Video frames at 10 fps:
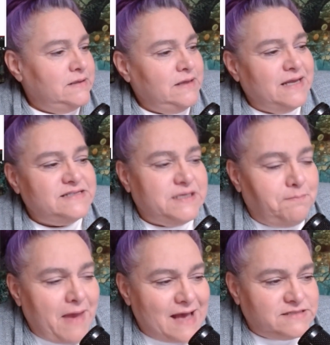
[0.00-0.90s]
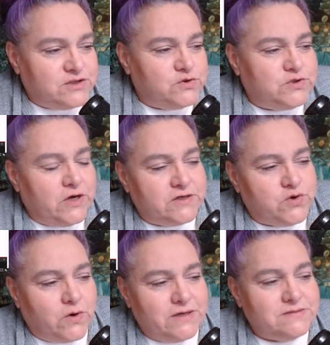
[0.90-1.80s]
Innocent passage to
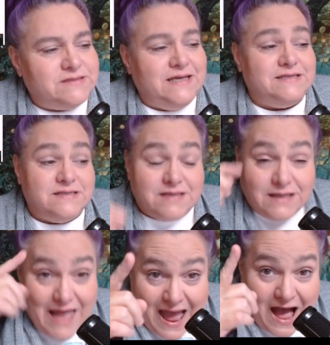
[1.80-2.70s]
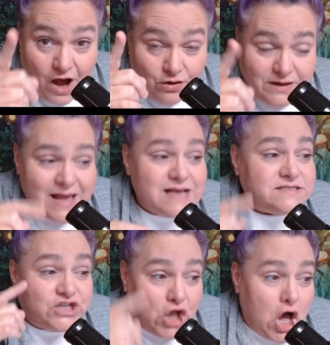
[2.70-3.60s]
territorial seas is allowed
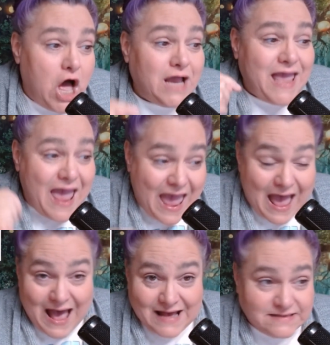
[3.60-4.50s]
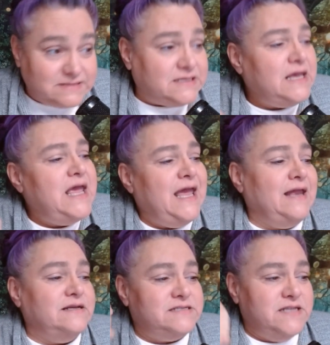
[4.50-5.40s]
as long as it
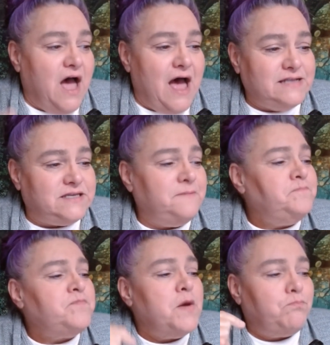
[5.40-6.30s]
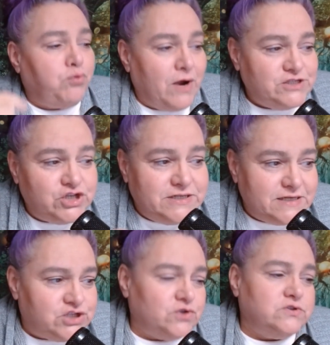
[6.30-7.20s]
is not
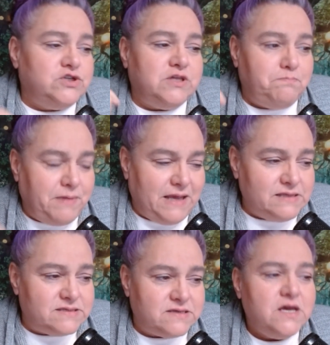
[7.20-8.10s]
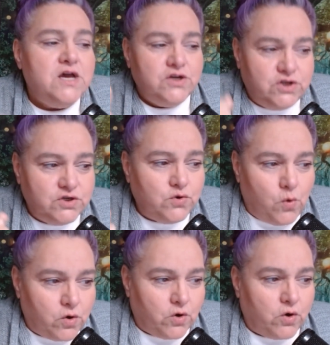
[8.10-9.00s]
prejudicial to the peace, good
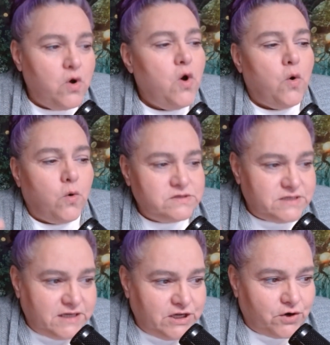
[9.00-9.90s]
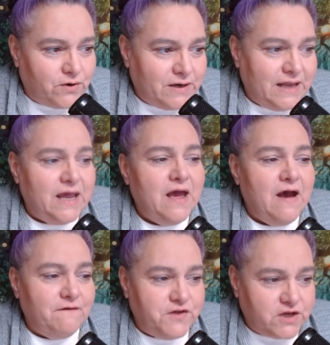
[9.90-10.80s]
order, or security
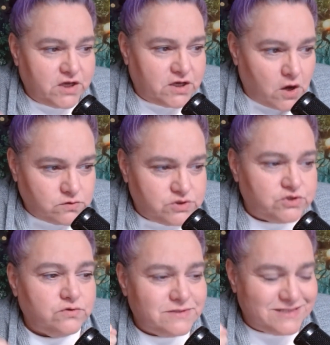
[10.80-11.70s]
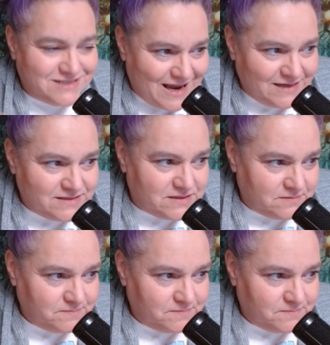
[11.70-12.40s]
of the coastal state.